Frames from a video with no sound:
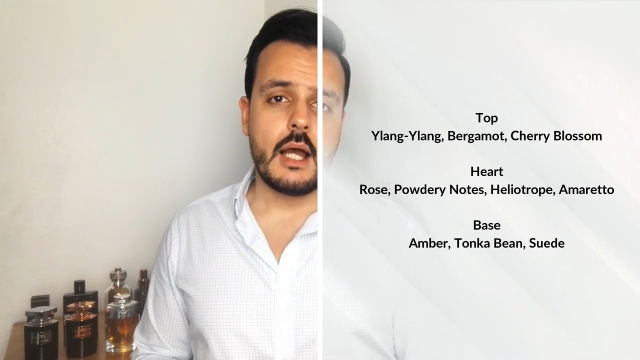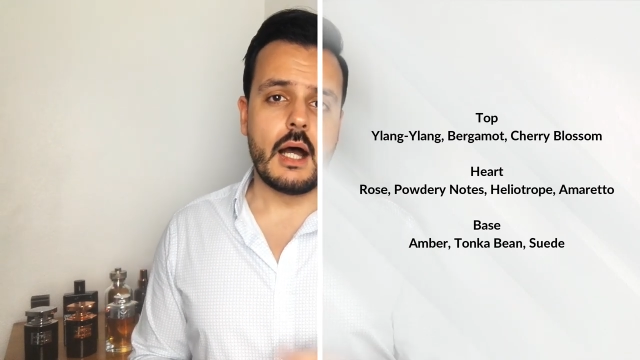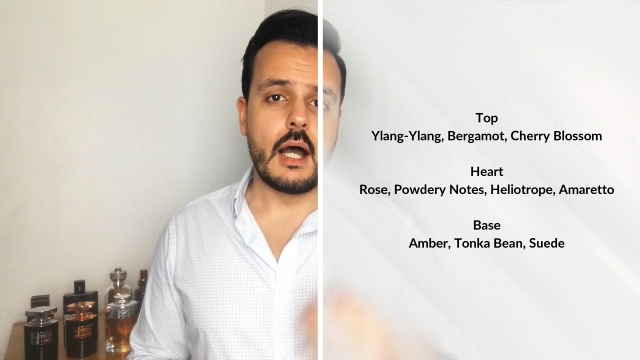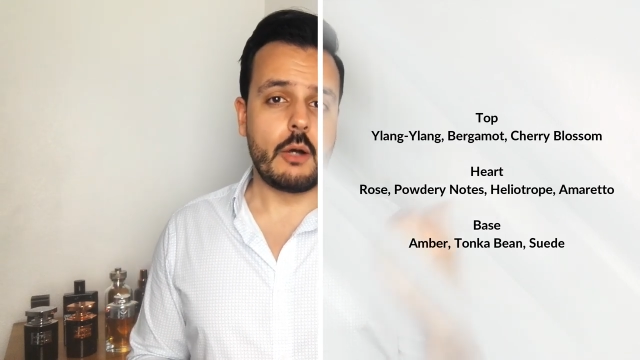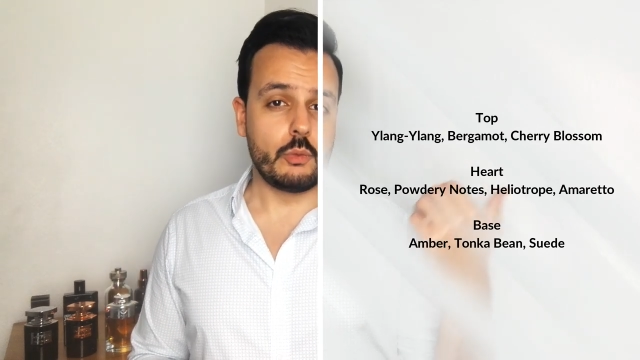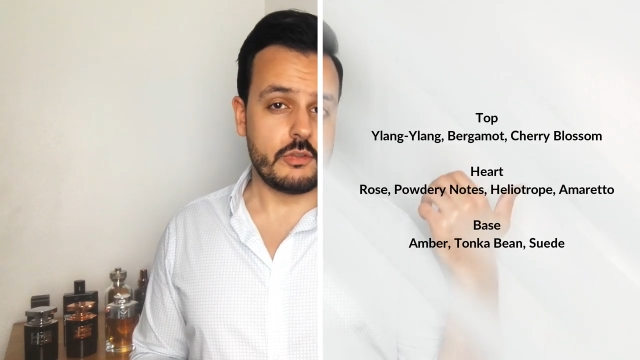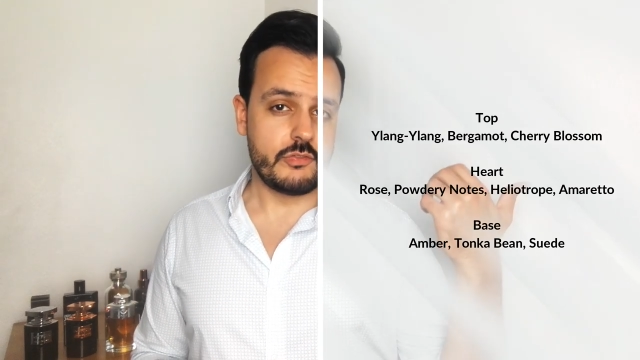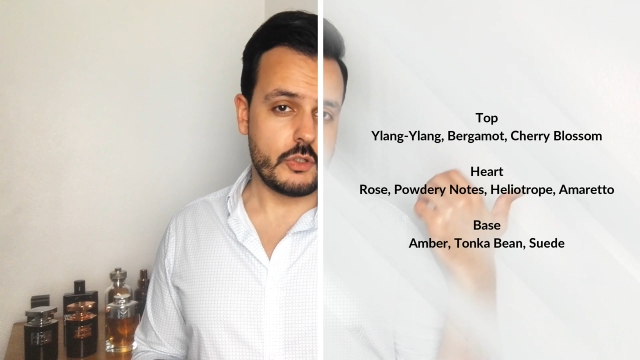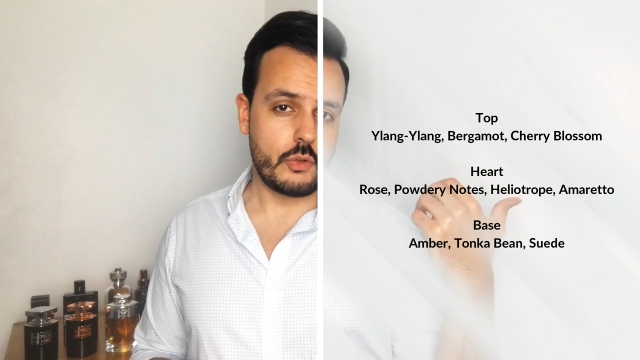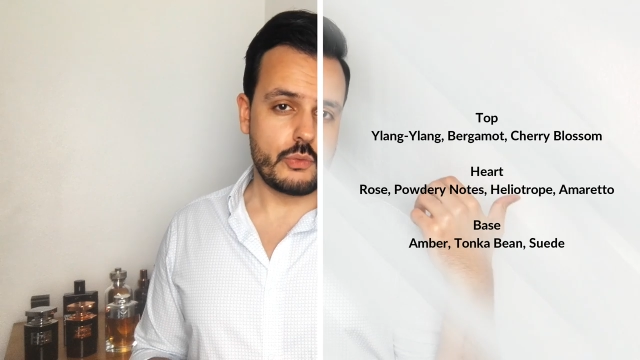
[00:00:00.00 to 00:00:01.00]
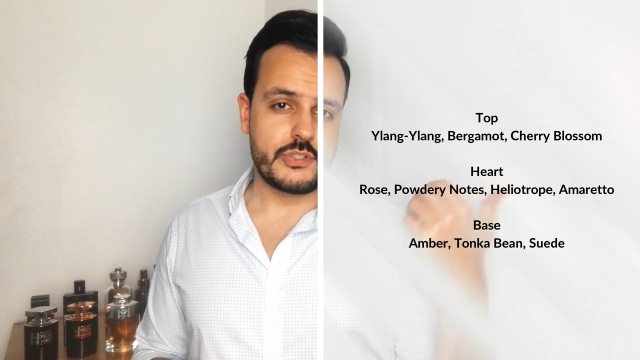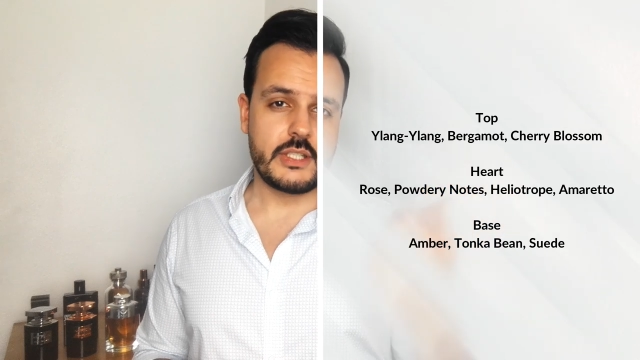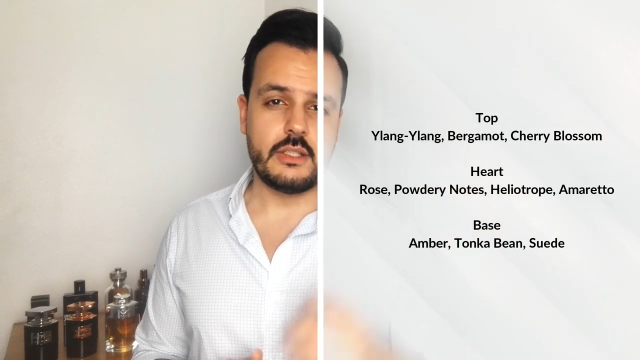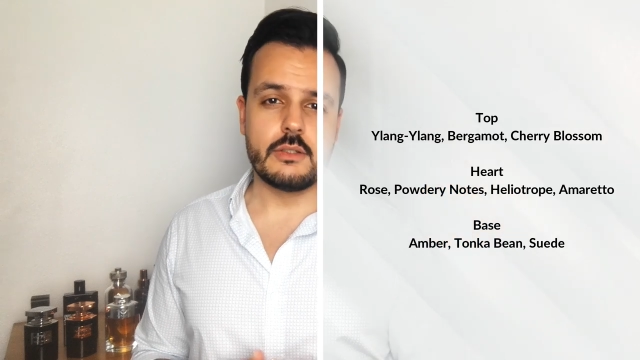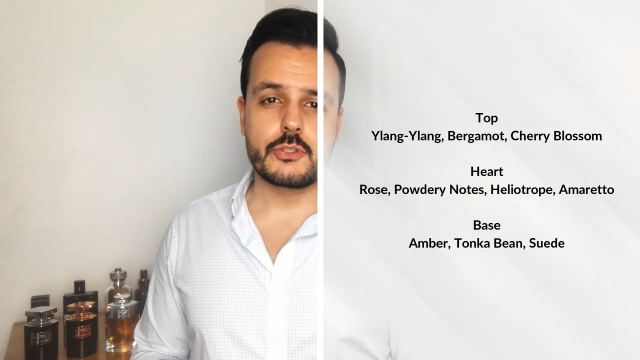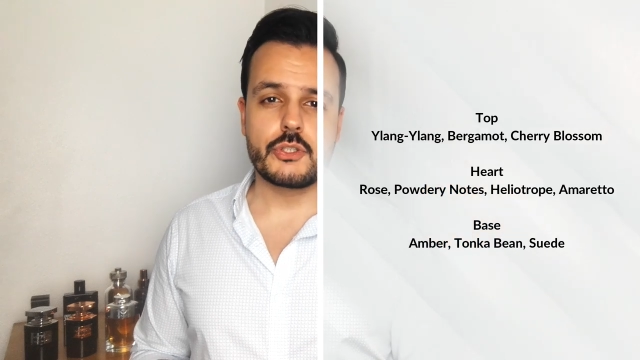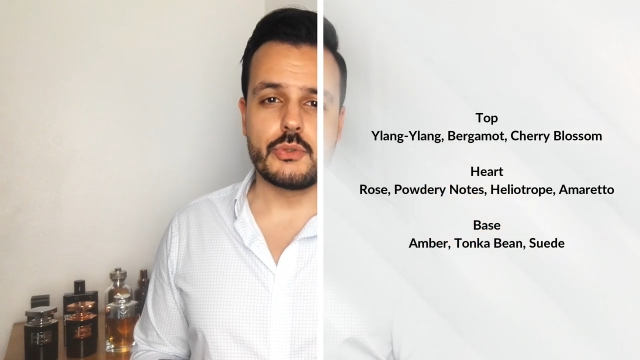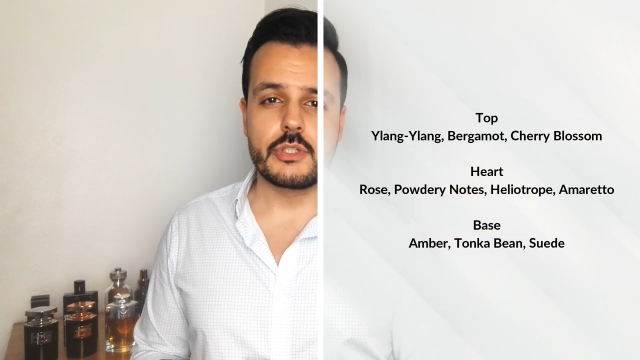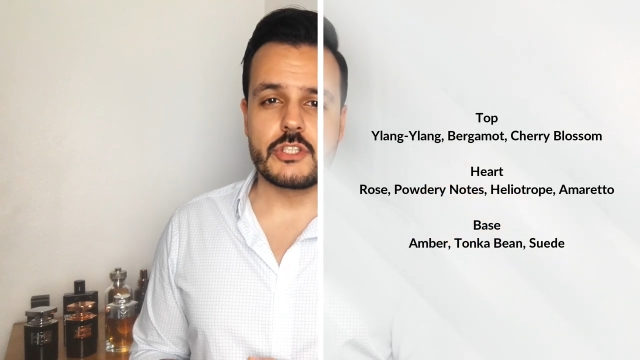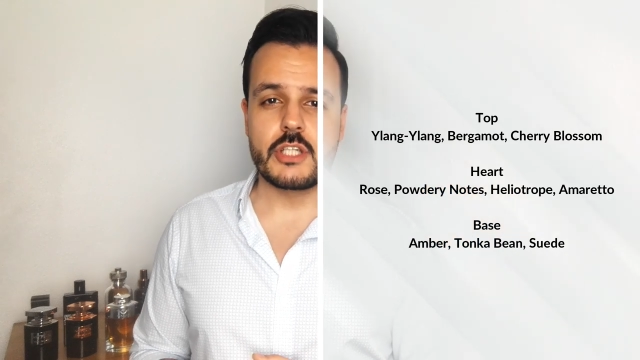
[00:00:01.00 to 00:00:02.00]
Uh, I will leave the notes here so
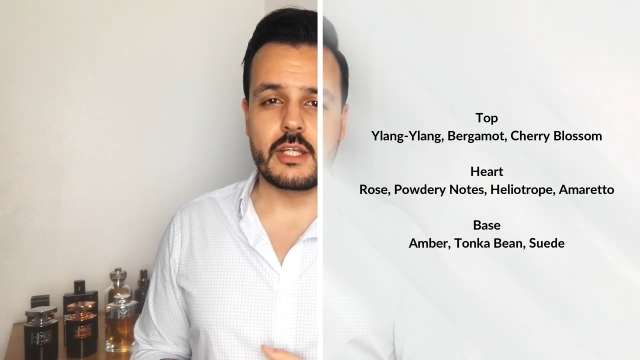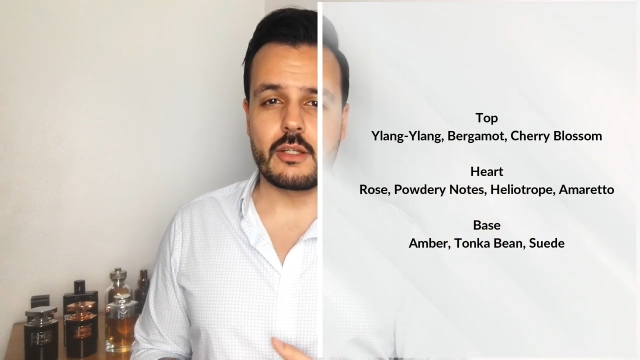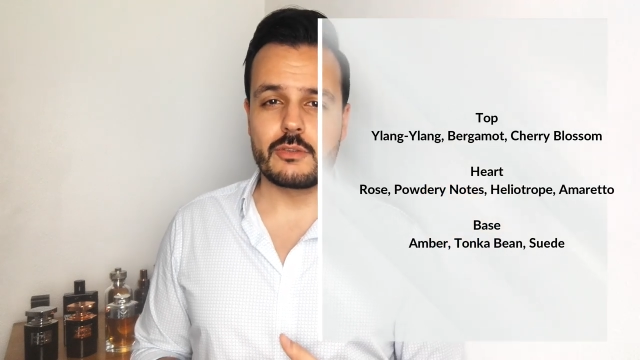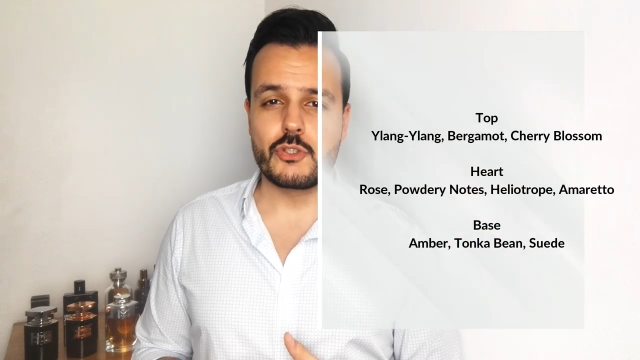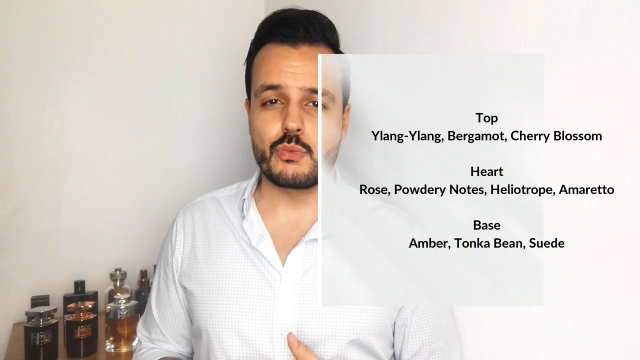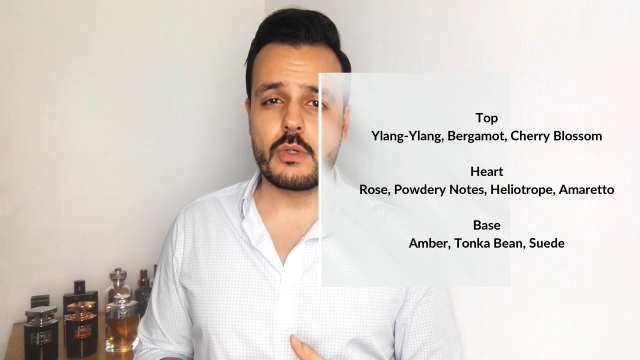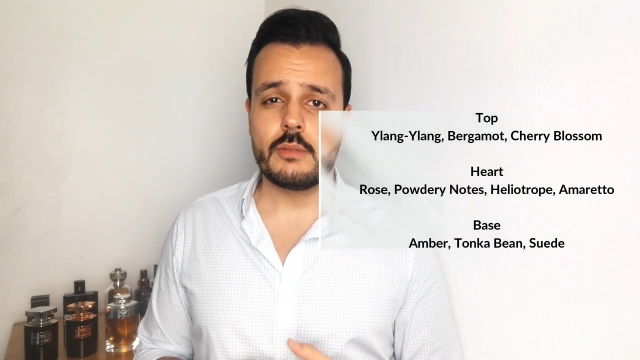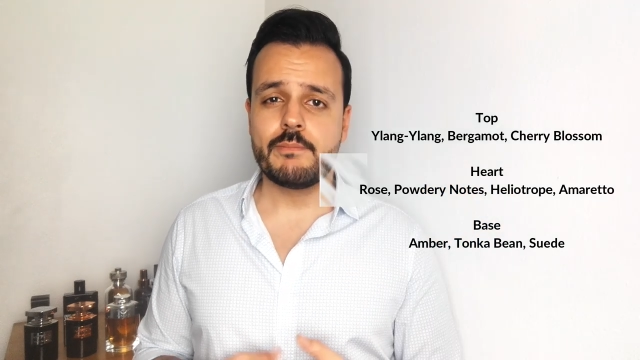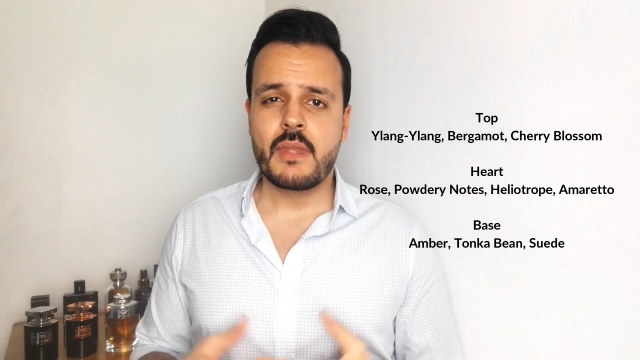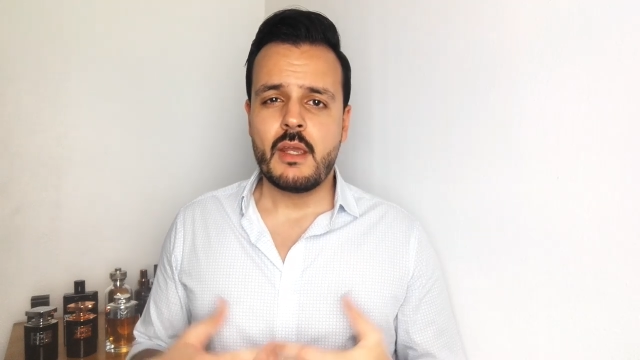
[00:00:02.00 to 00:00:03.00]
you can check it out as well.